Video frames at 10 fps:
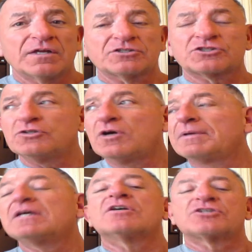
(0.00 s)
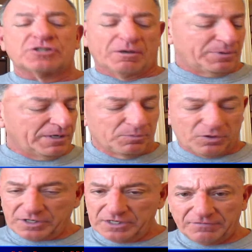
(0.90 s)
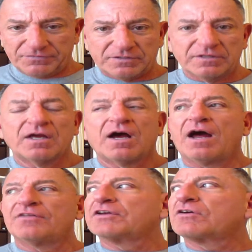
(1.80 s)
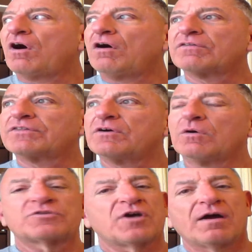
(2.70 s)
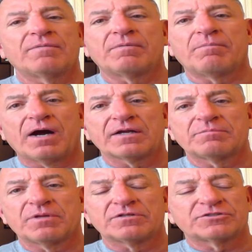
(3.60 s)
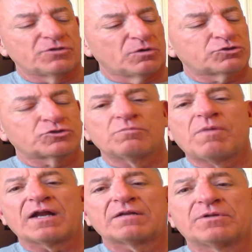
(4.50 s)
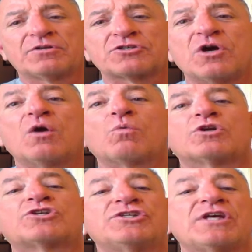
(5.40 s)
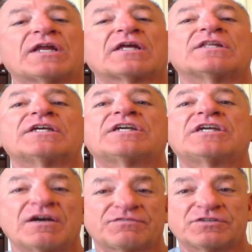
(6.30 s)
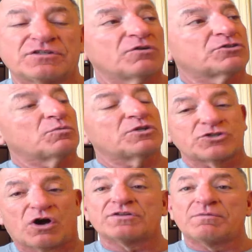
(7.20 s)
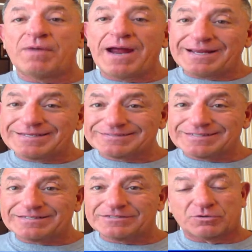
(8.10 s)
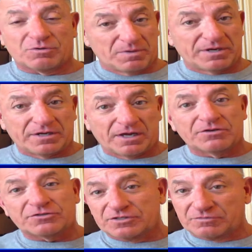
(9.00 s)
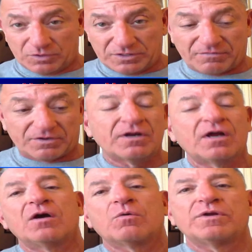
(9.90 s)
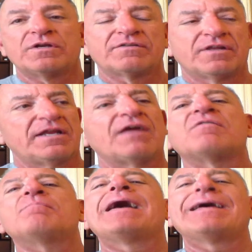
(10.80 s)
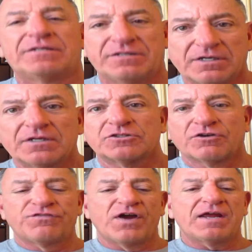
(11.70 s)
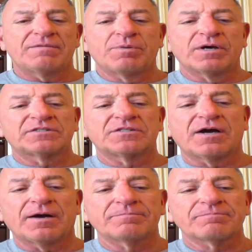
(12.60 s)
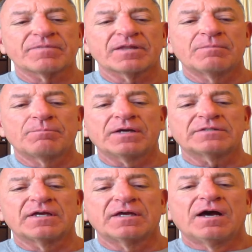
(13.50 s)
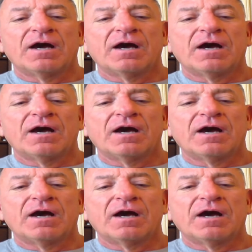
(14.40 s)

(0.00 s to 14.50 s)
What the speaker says: That's true. I mean, some people are gifted. I think all of the old-time bodybuilders, the old-school bodybuilders, were genetically gifted. Those that we saw in the magazines. There were many others that never made it to fame. But